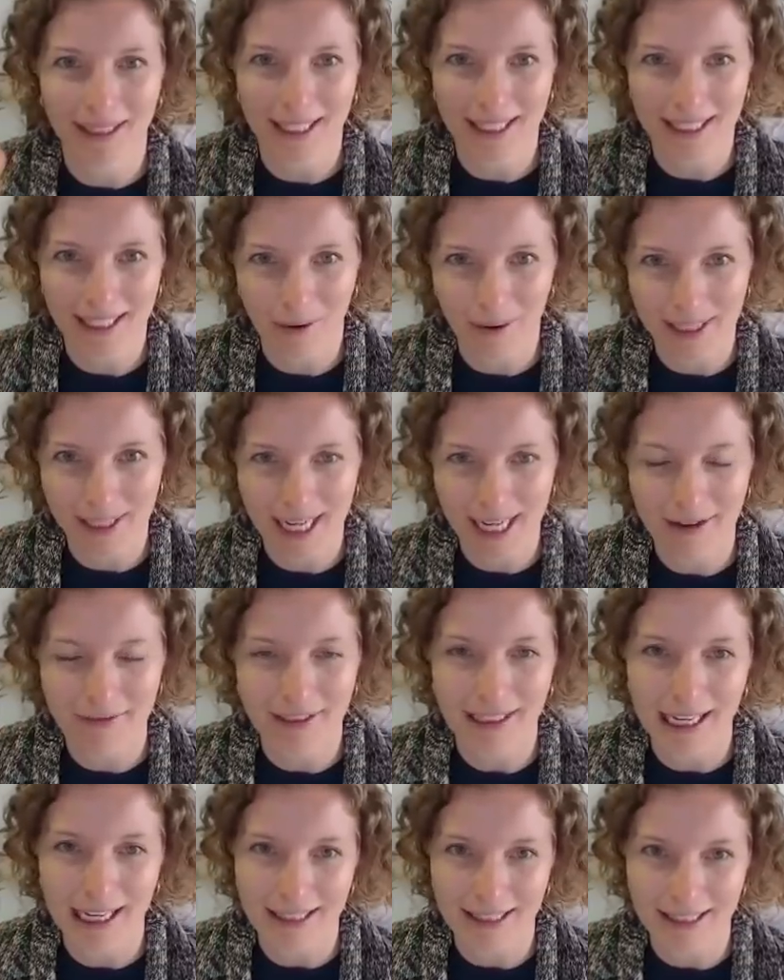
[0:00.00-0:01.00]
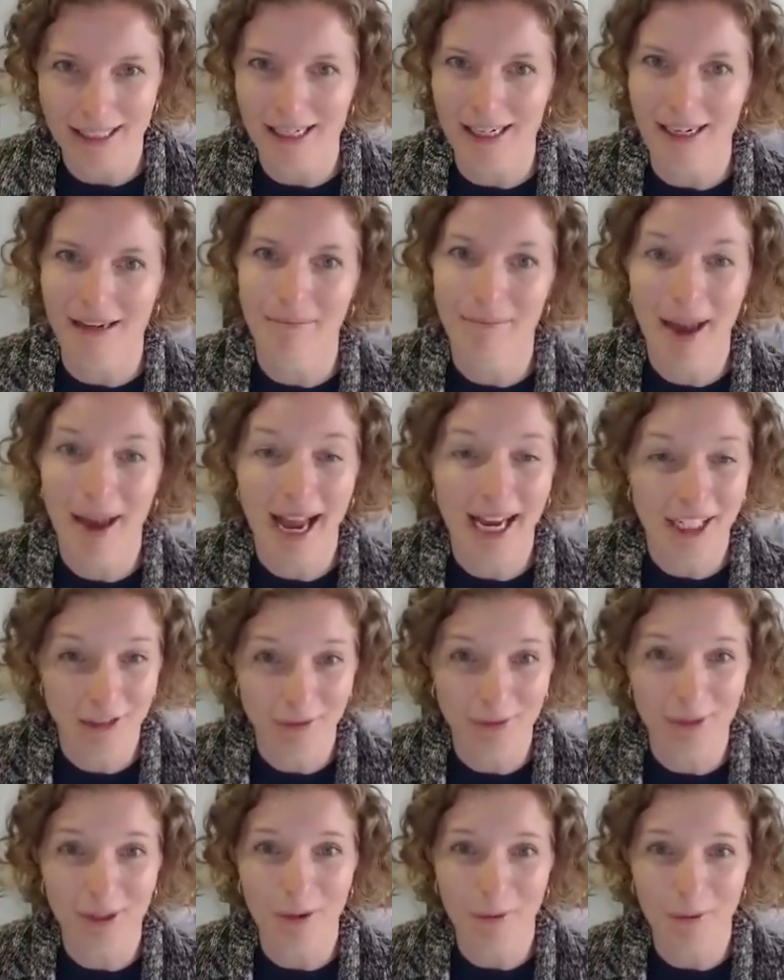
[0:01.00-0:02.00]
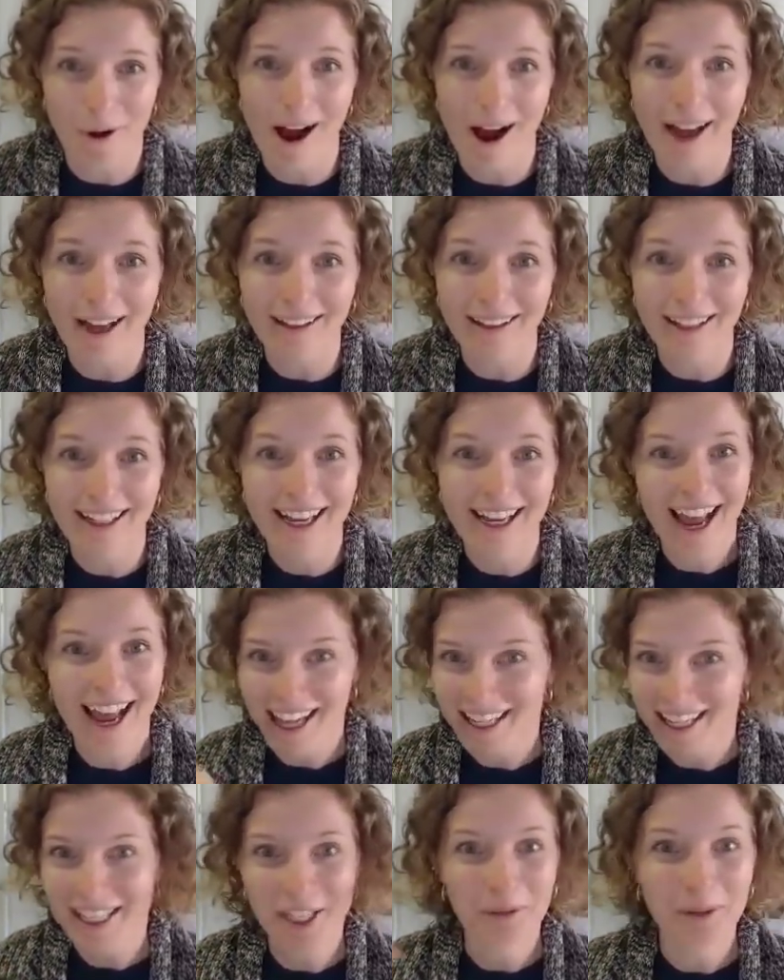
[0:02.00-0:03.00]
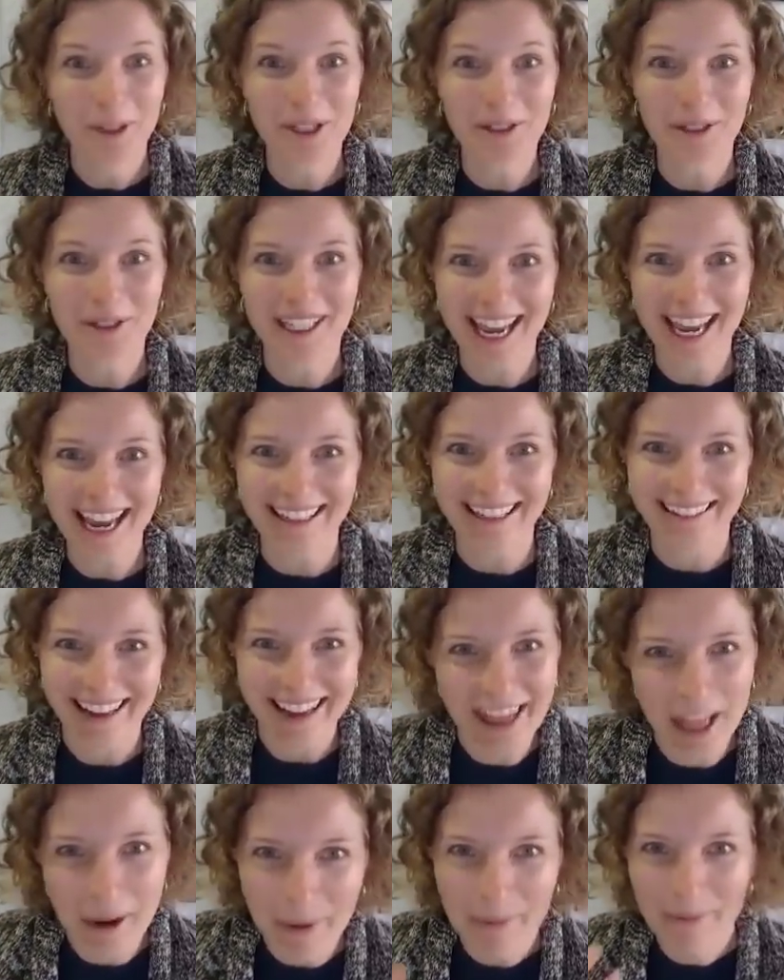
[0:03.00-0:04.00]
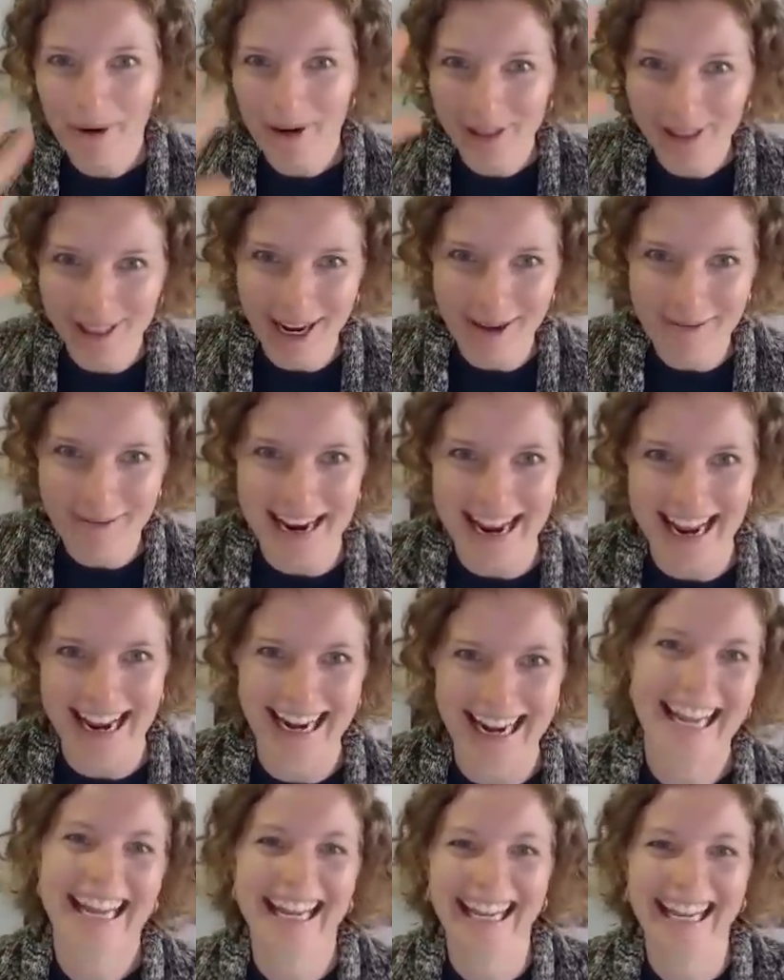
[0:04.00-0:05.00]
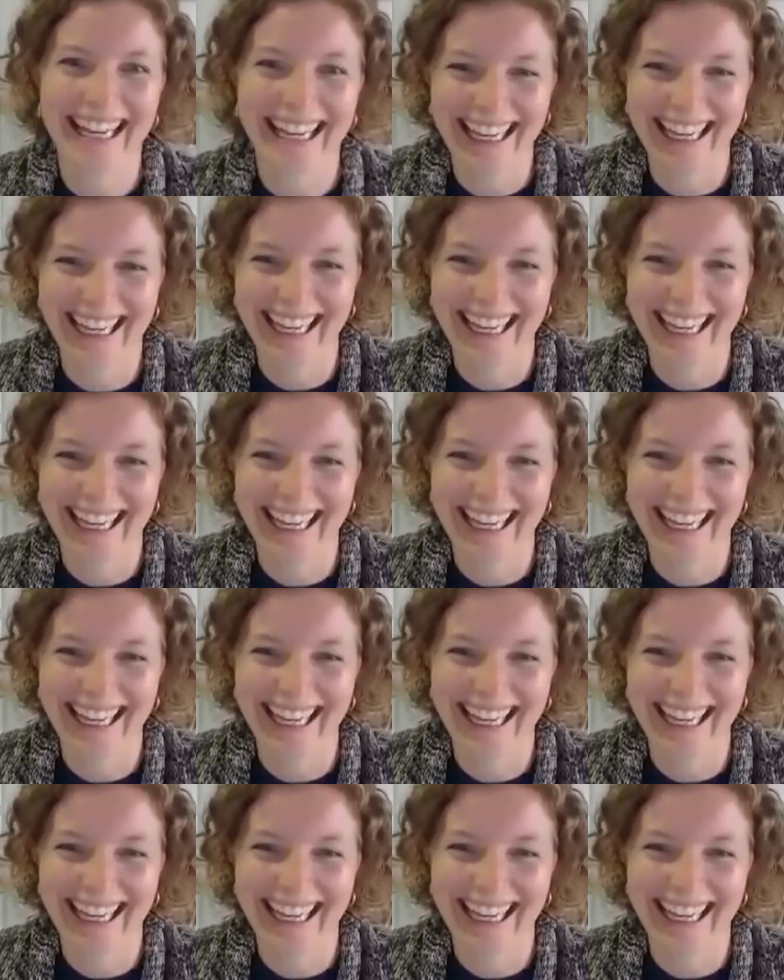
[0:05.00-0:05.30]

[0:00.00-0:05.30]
that's going to have a lasting impact for a while until we do it again. And then we boost it up again.